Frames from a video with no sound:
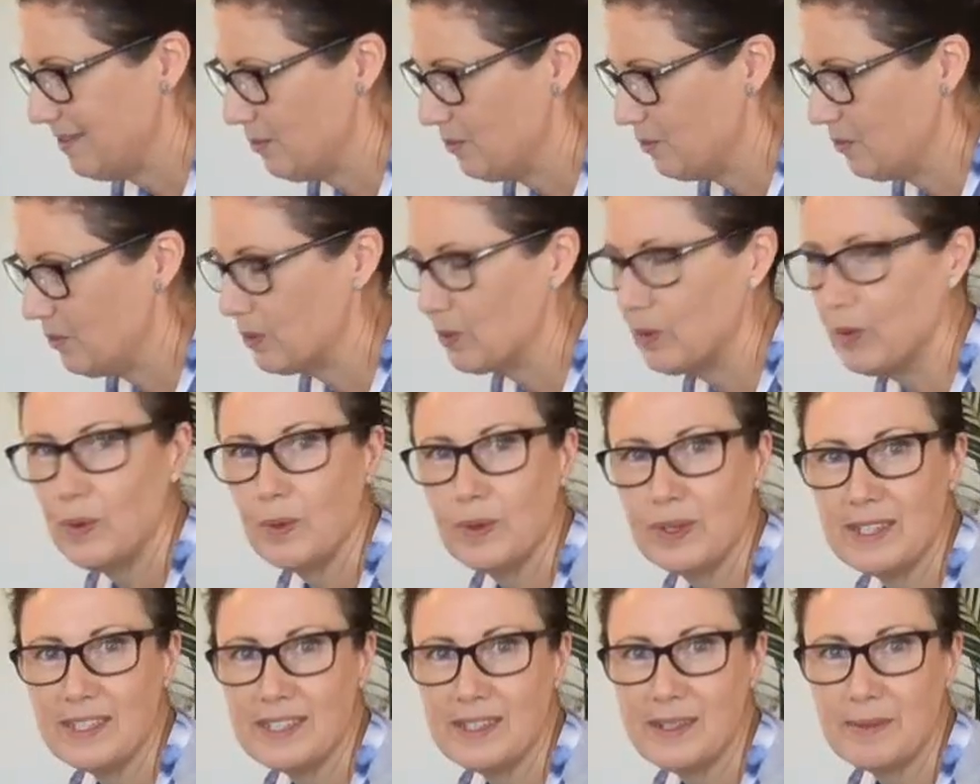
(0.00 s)
We'll
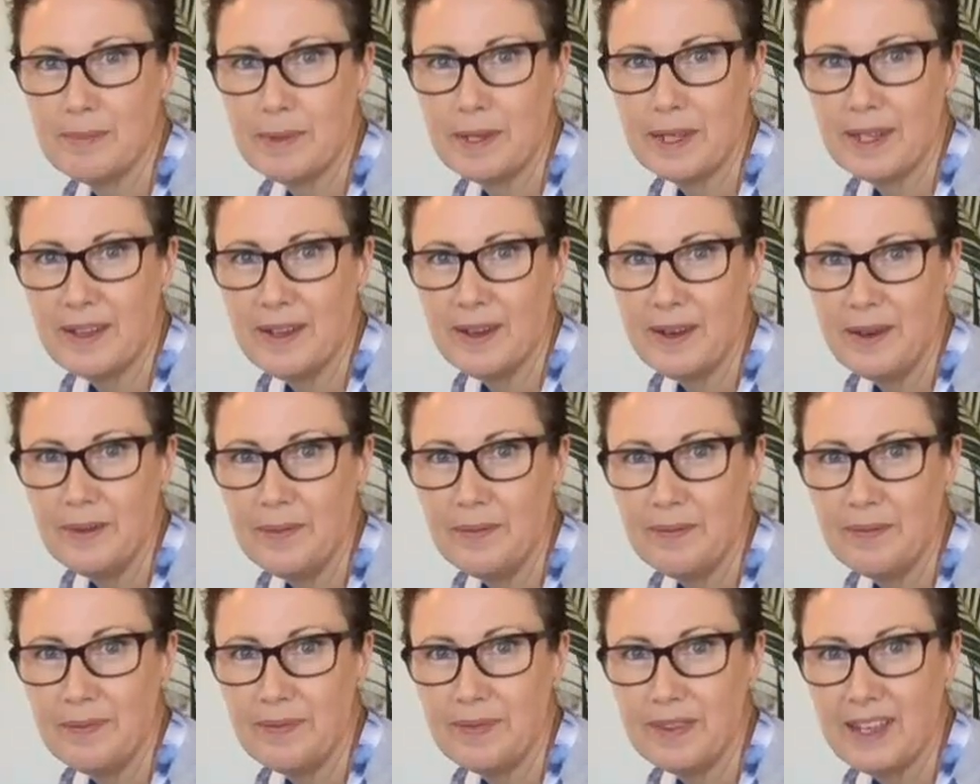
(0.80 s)
call this a pillow.
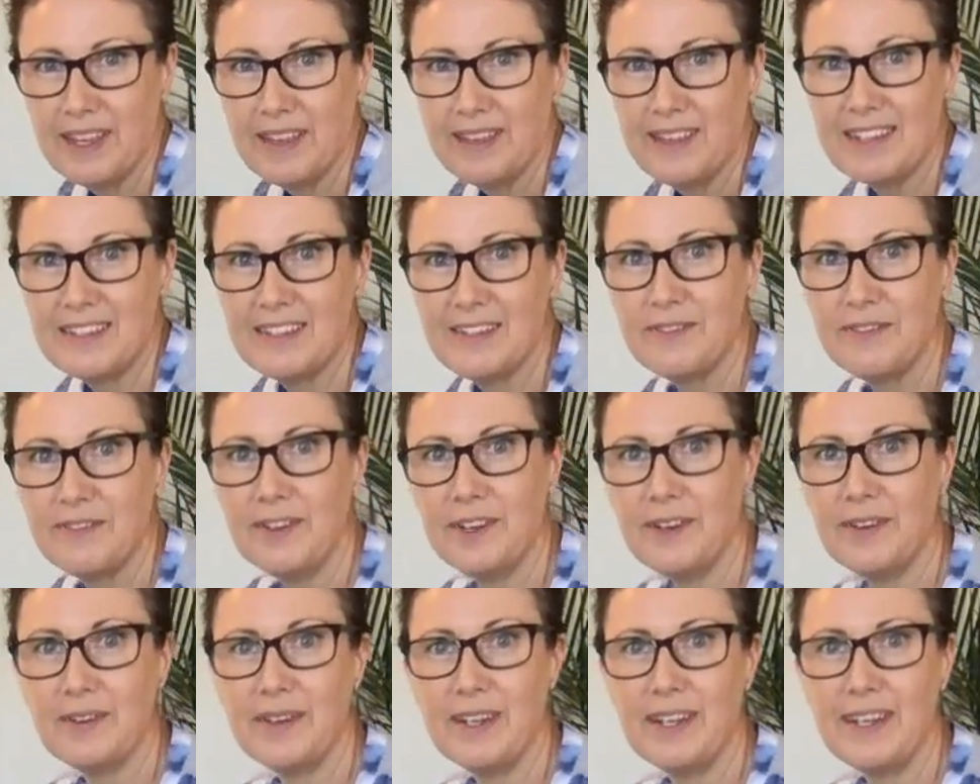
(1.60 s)
It's a
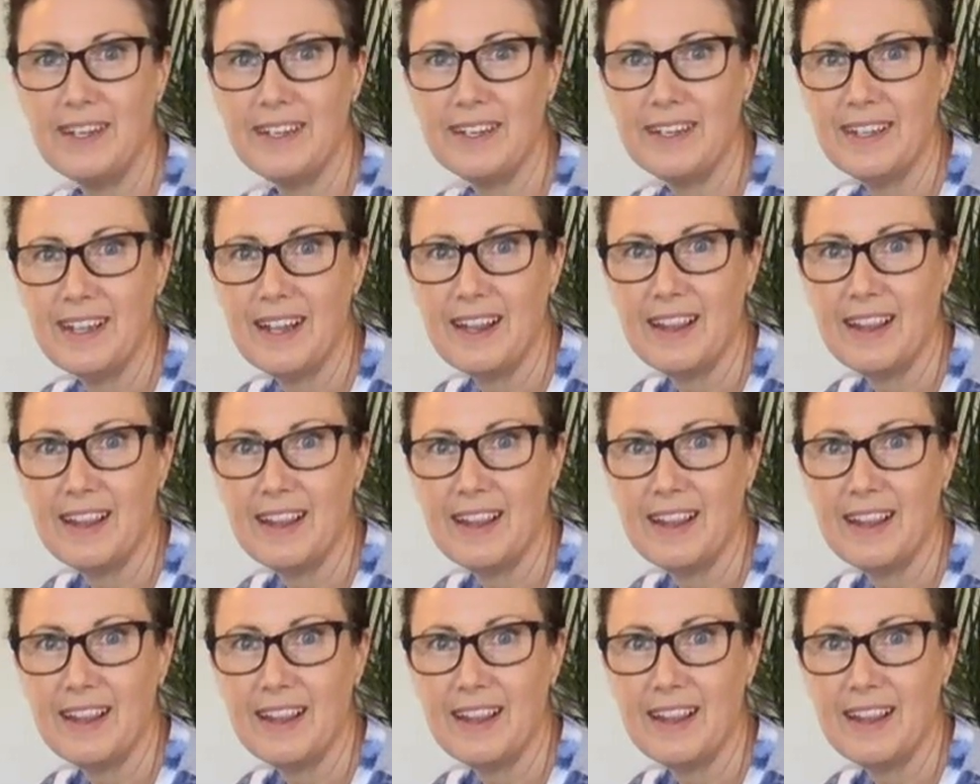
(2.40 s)
very